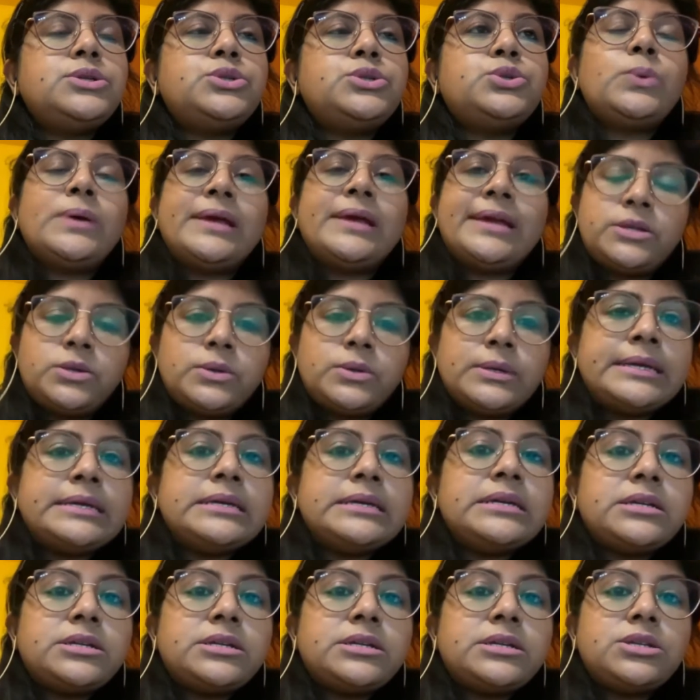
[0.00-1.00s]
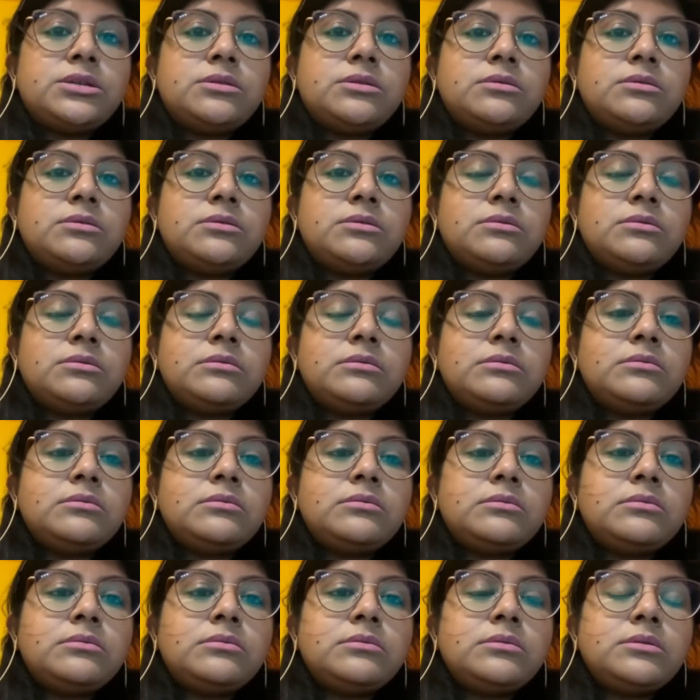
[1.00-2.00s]
to educate
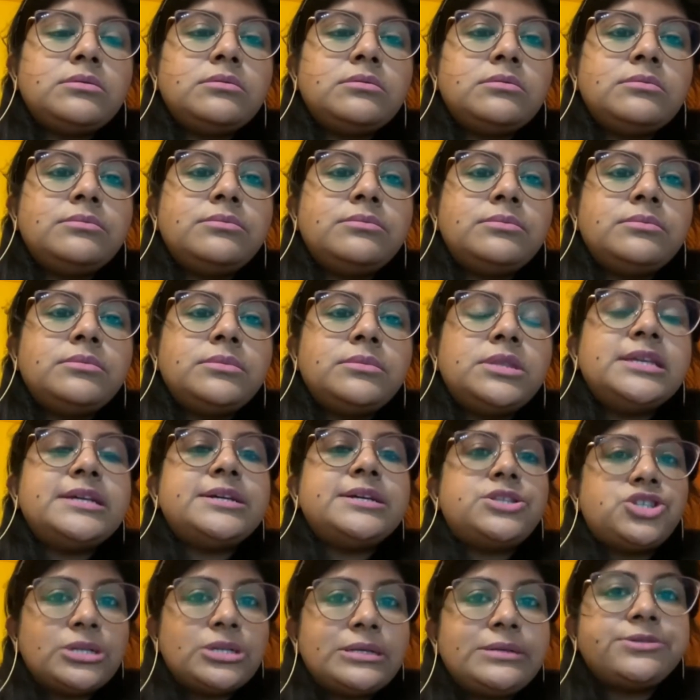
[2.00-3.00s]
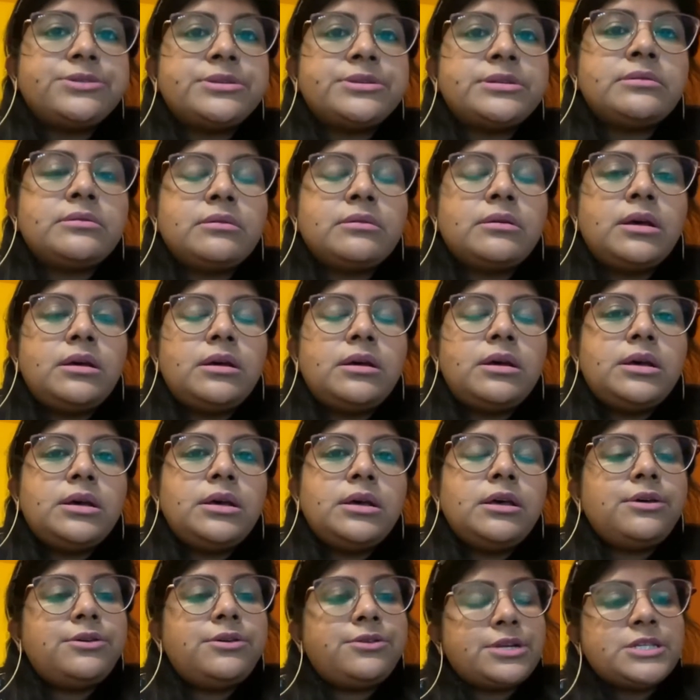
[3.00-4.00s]
their children
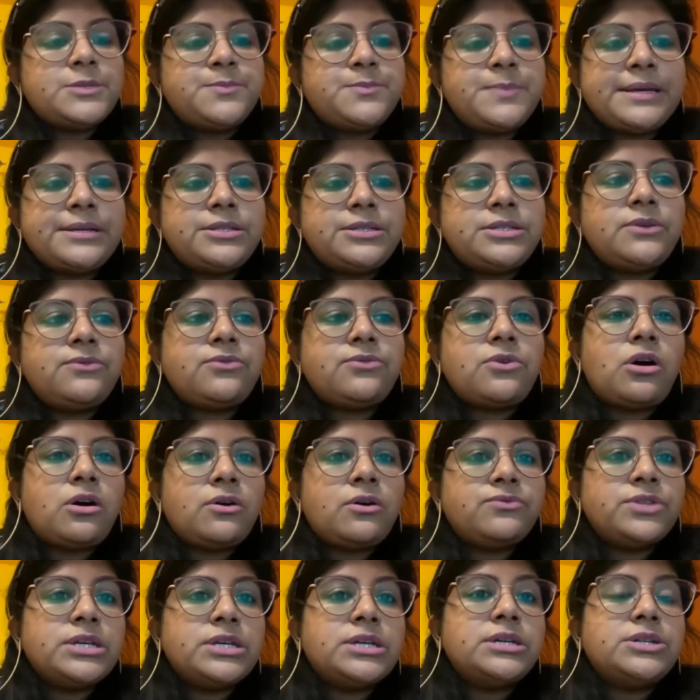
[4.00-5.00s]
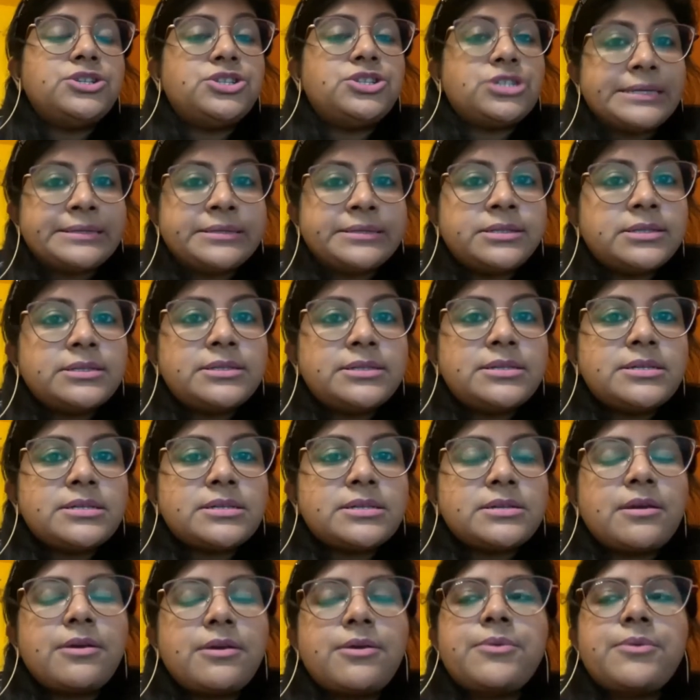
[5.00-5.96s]
irrespective of their genders.